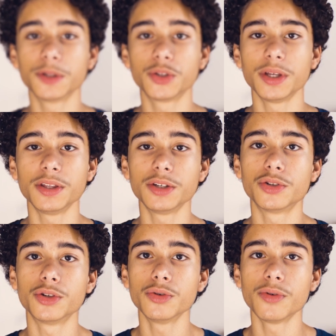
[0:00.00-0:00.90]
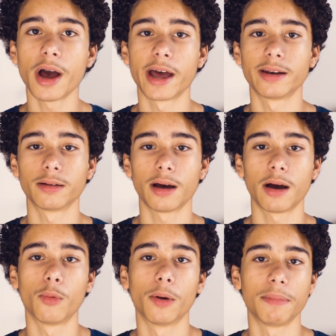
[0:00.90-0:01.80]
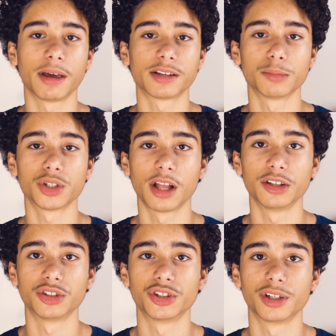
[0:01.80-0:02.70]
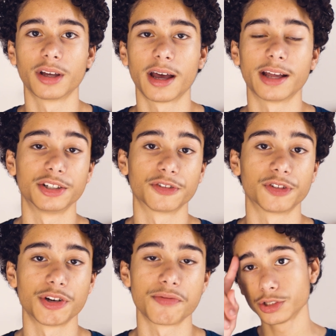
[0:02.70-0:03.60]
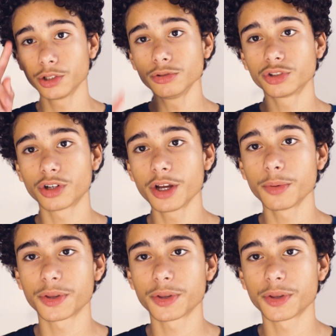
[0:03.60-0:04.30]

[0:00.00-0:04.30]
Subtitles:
between these two and what makes them challenging and different. So starting